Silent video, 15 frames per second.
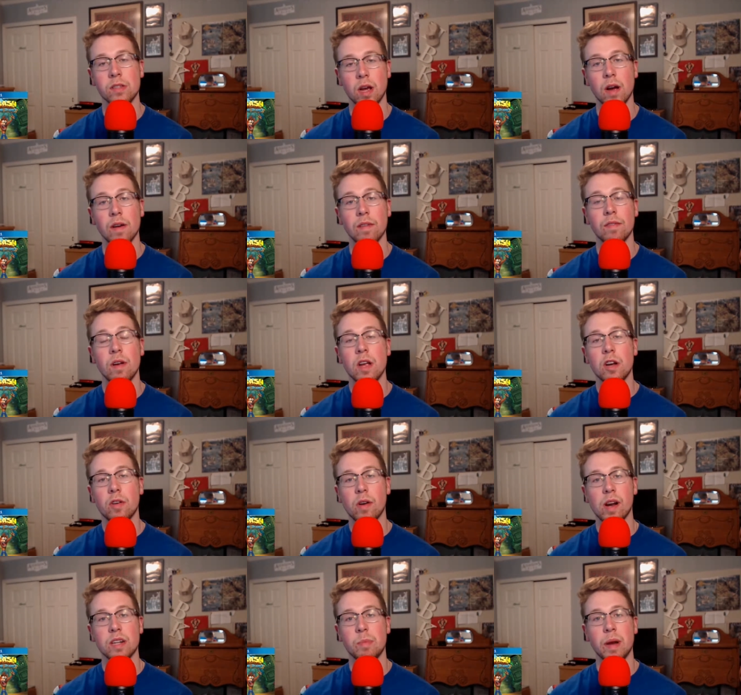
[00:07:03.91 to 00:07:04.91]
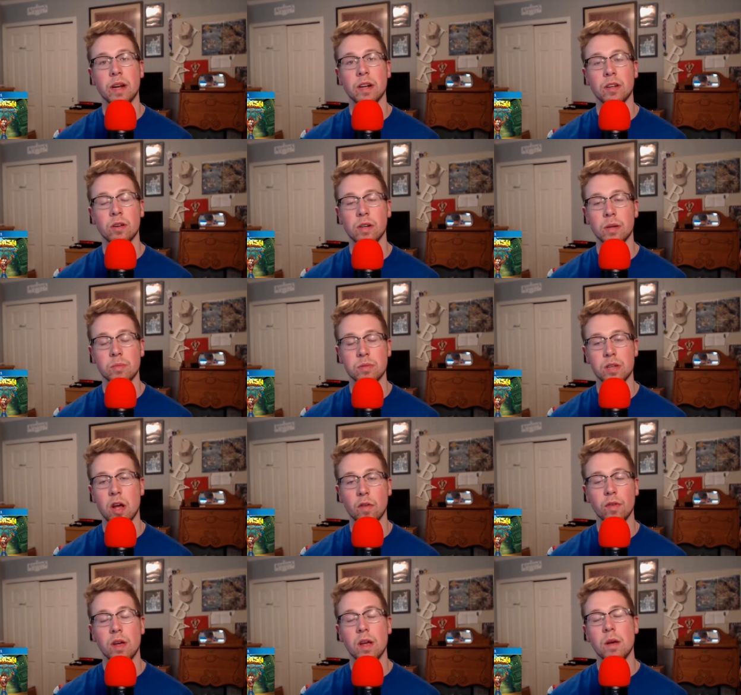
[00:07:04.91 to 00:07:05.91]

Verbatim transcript: of Crash Bandicoot himself,